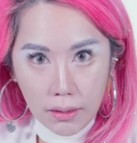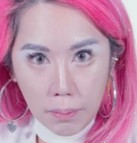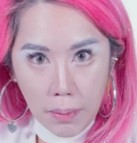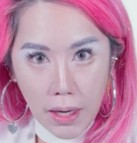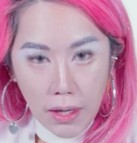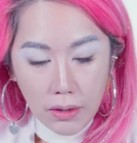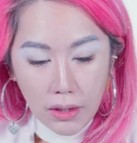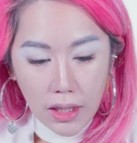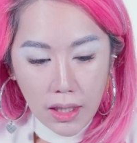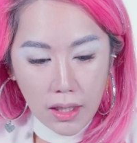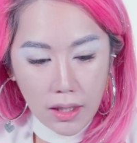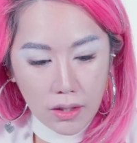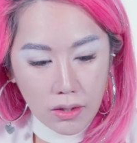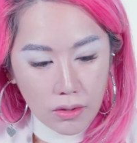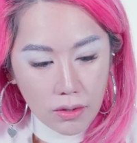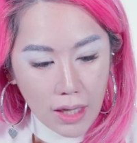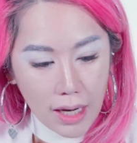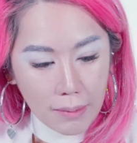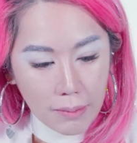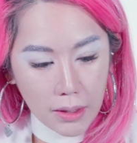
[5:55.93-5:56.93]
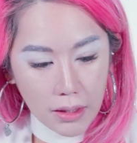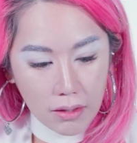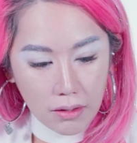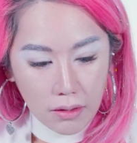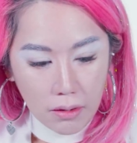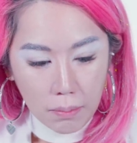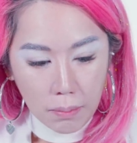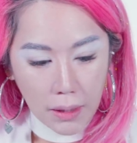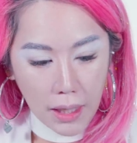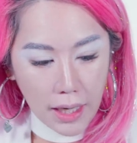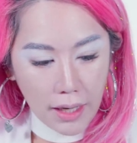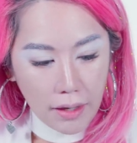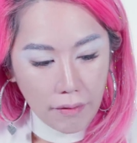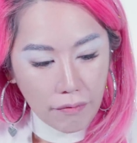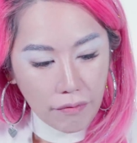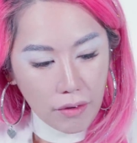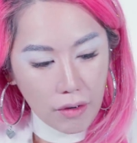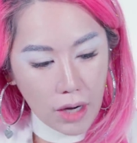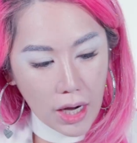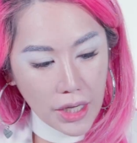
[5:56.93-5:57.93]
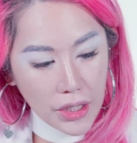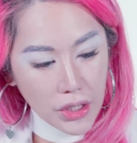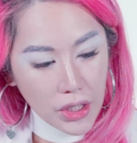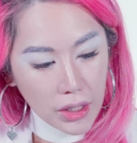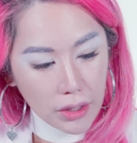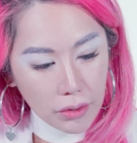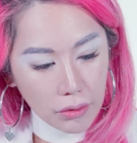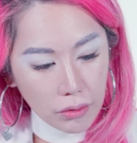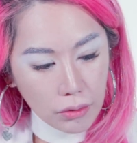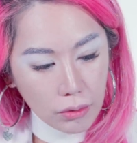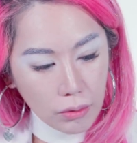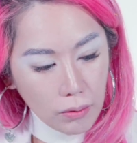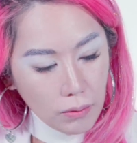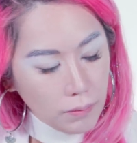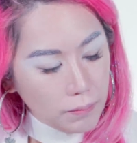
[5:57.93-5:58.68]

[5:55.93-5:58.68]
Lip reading: the powder, so I'm just going to apply it for eyeshadow too.